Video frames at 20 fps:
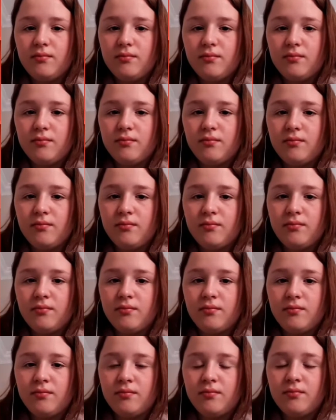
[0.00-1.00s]

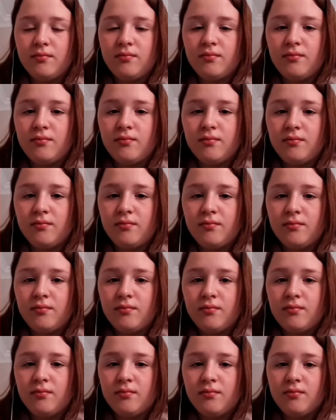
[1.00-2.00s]

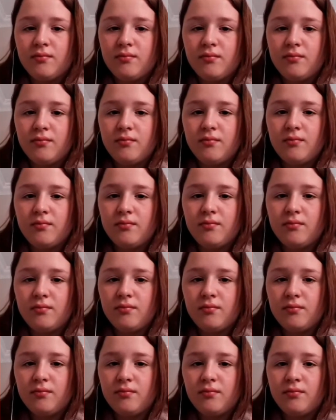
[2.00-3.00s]

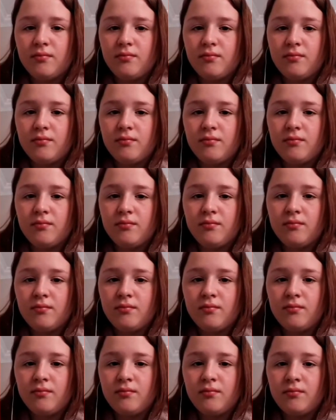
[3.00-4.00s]

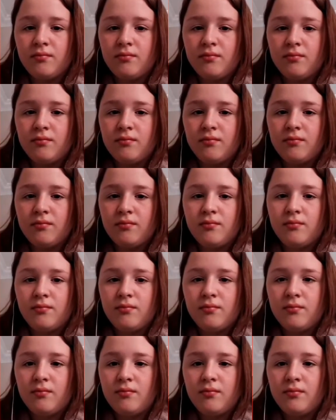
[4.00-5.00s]

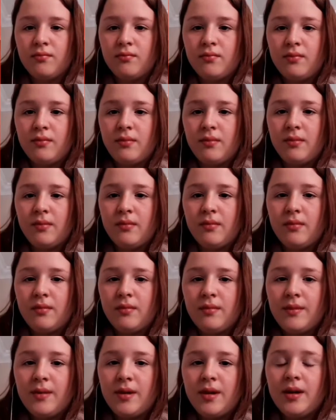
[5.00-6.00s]

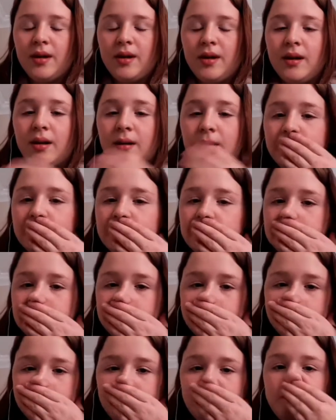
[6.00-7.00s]

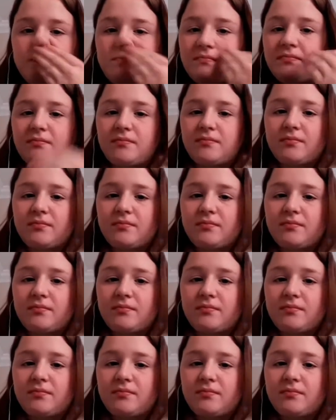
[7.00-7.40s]
(silent)